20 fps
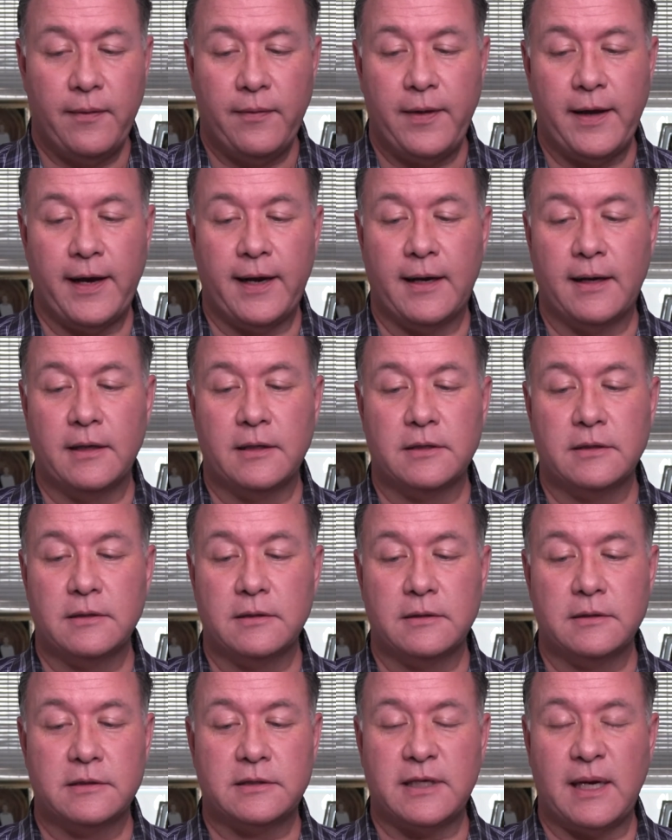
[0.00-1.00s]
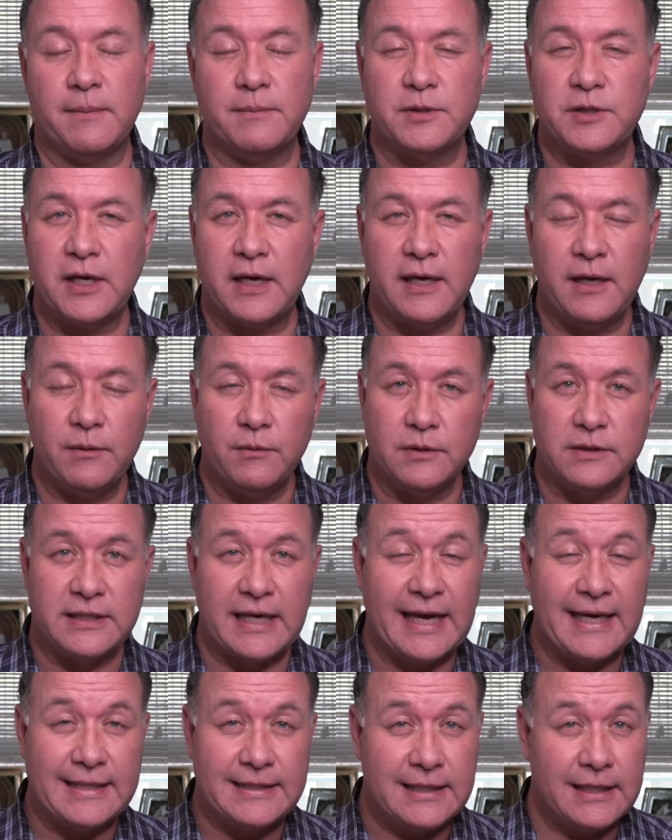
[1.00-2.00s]
Uh, some say he was
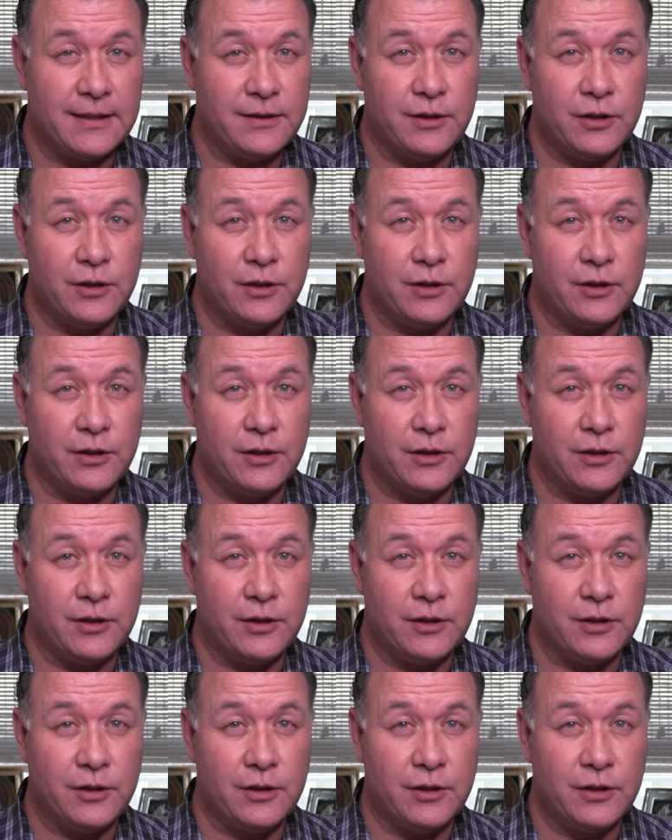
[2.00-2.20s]
18